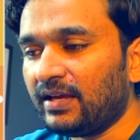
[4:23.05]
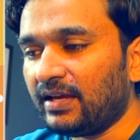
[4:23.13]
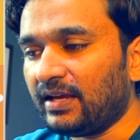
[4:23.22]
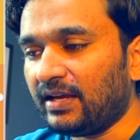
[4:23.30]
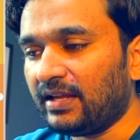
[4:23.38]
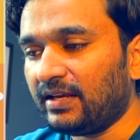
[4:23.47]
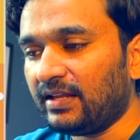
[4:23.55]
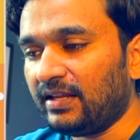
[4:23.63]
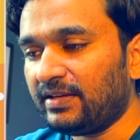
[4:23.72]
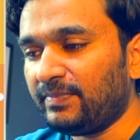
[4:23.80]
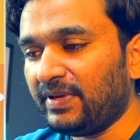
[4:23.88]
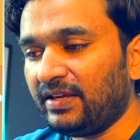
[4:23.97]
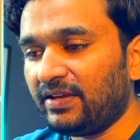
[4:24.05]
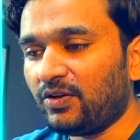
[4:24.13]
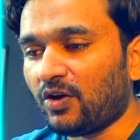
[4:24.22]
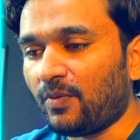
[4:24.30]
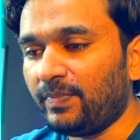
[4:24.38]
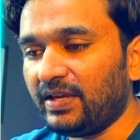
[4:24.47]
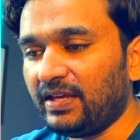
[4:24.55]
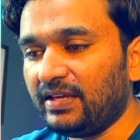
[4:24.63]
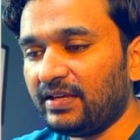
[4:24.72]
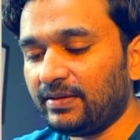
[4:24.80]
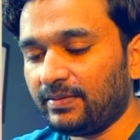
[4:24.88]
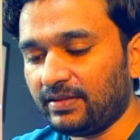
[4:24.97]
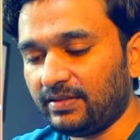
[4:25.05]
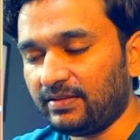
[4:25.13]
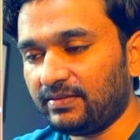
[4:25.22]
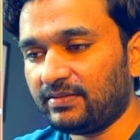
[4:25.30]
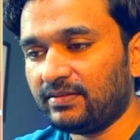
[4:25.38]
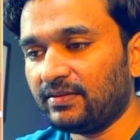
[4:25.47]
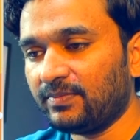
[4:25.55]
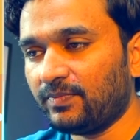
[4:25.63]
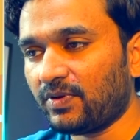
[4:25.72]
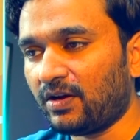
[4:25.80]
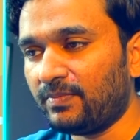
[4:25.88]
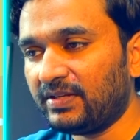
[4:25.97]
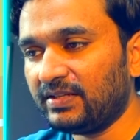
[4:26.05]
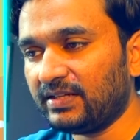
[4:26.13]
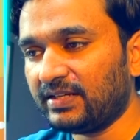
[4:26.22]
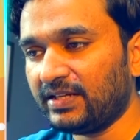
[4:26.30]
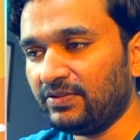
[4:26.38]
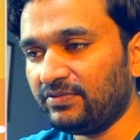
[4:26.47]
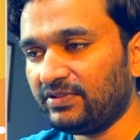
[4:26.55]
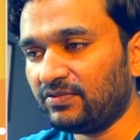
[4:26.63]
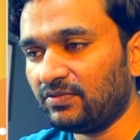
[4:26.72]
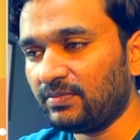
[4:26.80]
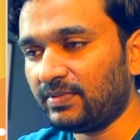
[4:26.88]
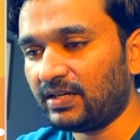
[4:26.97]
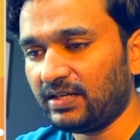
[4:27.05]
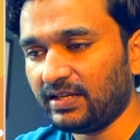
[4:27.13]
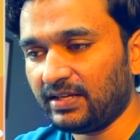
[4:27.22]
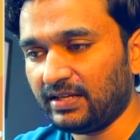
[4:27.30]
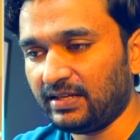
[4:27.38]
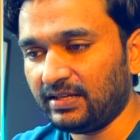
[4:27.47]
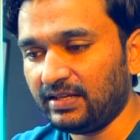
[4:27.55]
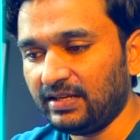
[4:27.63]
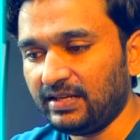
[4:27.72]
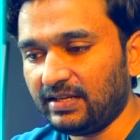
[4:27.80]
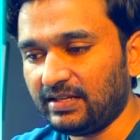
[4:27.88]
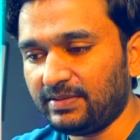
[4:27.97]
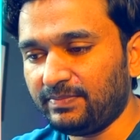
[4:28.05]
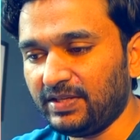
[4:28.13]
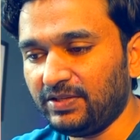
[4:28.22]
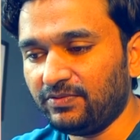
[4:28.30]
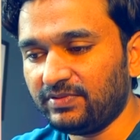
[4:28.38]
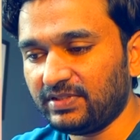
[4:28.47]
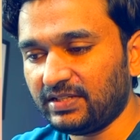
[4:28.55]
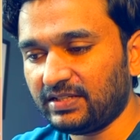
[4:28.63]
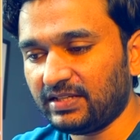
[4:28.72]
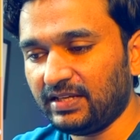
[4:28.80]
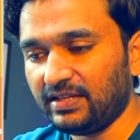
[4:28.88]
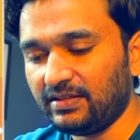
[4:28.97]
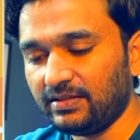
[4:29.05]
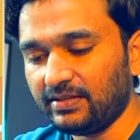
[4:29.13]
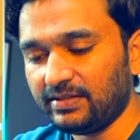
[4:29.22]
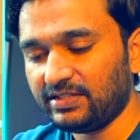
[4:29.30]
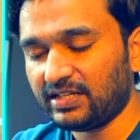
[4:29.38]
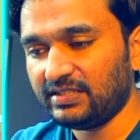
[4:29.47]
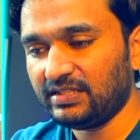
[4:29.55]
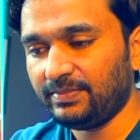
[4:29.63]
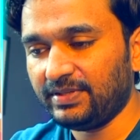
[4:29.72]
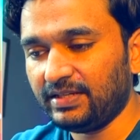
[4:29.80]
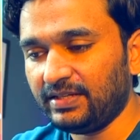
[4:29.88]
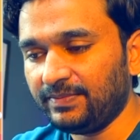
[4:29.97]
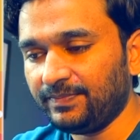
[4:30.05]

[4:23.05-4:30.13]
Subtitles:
And let me copy this prompt that I used in Google Bard and let me use it in ChatGPT.